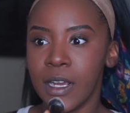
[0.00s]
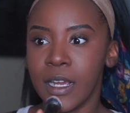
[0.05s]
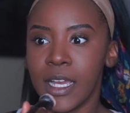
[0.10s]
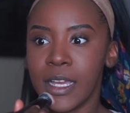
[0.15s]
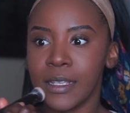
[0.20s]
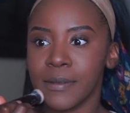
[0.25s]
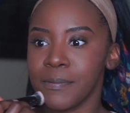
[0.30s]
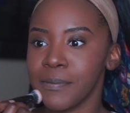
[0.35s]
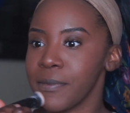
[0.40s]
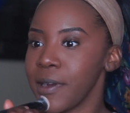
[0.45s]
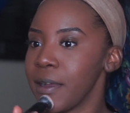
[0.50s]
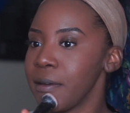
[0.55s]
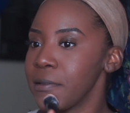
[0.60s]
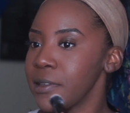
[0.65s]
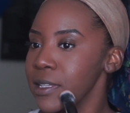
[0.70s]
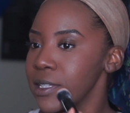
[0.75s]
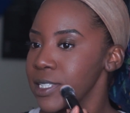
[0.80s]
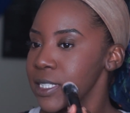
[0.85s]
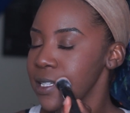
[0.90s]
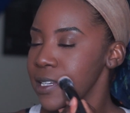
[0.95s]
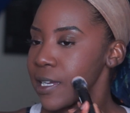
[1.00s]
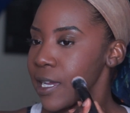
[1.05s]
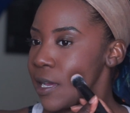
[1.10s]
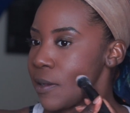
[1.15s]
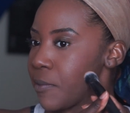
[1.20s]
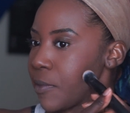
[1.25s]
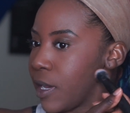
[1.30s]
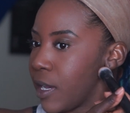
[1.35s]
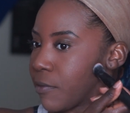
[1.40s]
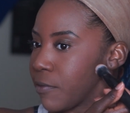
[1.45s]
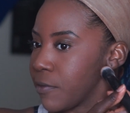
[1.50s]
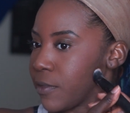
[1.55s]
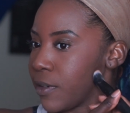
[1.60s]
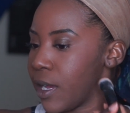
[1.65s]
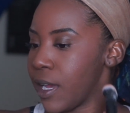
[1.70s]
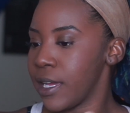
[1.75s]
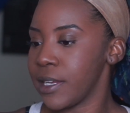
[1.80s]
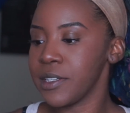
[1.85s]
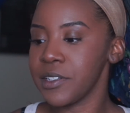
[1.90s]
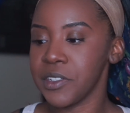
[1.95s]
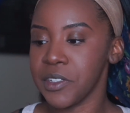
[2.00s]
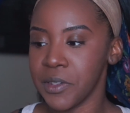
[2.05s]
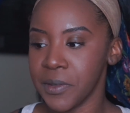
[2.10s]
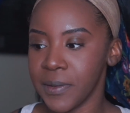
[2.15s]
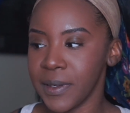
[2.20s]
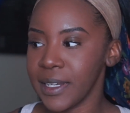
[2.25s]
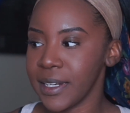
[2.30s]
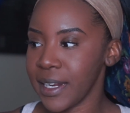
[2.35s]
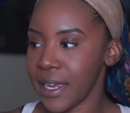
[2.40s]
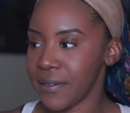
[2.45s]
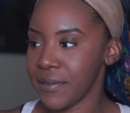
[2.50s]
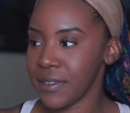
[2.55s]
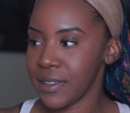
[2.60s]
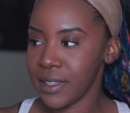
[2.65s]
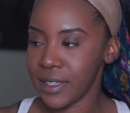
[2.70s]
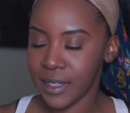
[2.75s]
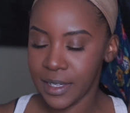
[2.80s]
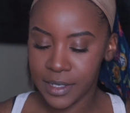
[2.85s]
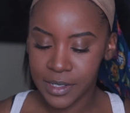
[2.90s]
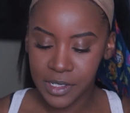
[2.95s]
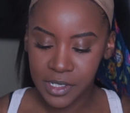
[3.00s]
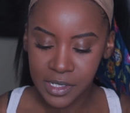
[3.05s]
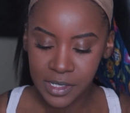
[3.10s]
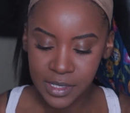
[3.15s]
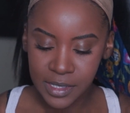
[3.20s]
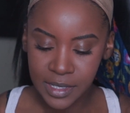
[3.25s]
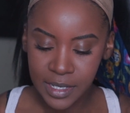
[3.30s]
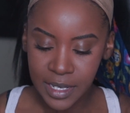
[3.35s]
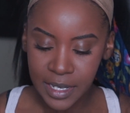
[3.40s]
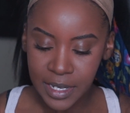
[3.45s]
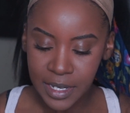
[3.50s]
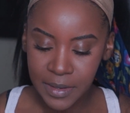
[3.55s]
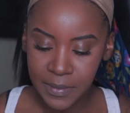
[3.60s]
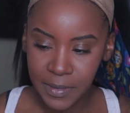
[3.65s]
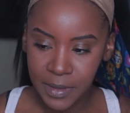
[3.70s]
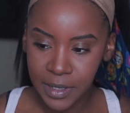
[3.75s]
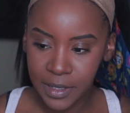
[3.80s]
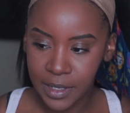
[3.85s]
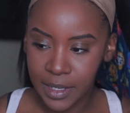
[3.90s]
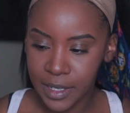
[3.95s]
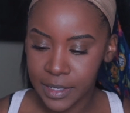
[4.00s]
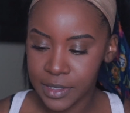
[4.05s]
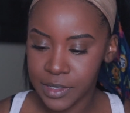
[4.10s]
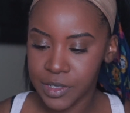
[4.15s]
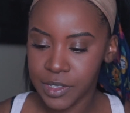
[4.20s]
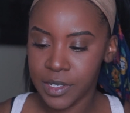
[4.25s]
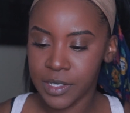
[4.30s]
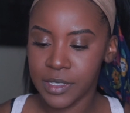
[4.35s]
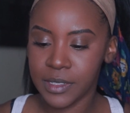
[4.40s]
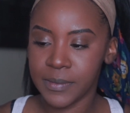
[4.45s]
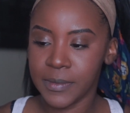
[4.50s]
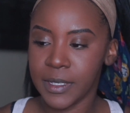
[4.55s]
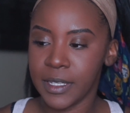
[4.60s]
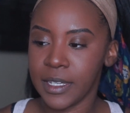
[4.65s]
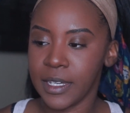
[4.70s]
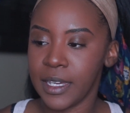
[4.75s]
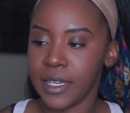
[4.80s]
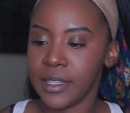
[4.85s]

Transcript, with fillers: It probably looks like I'm undoing everything I just did, but guys, trust me.